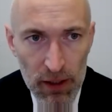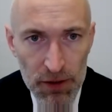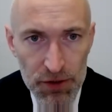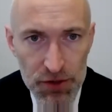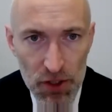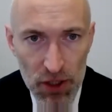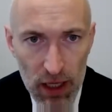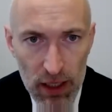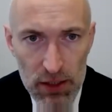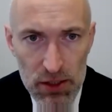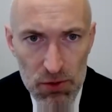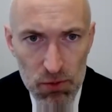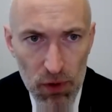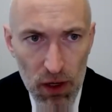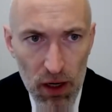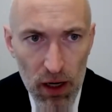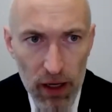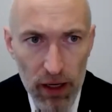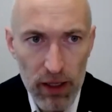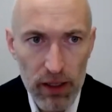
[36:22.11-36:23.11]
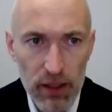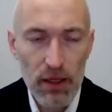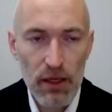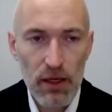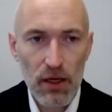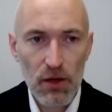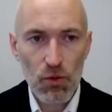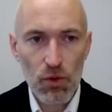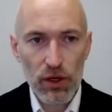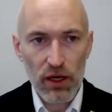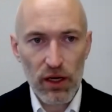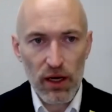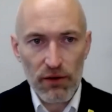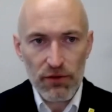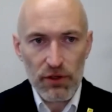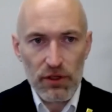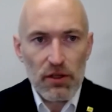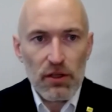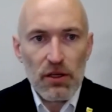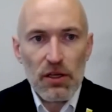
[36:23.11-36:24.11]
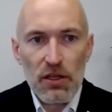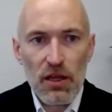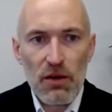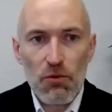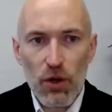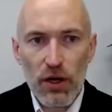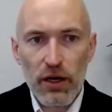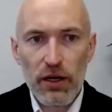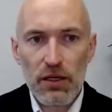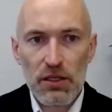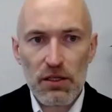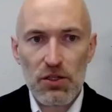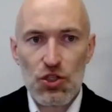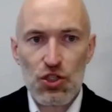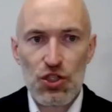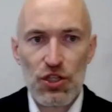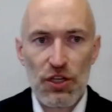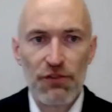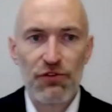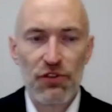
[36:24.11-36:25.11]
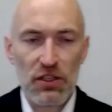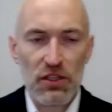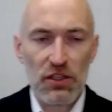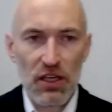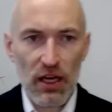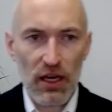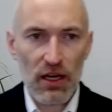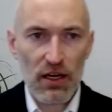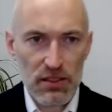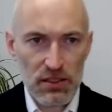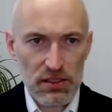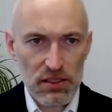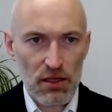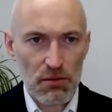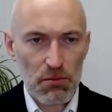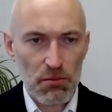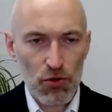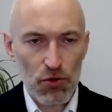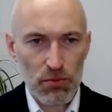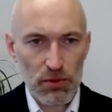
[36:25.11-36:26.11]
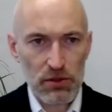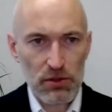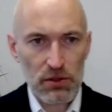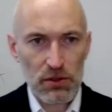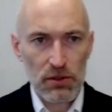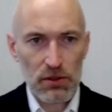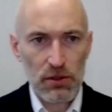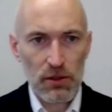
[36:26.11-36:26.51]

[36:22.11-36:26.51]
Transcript: So that's why we have in a way shifted gears at the moment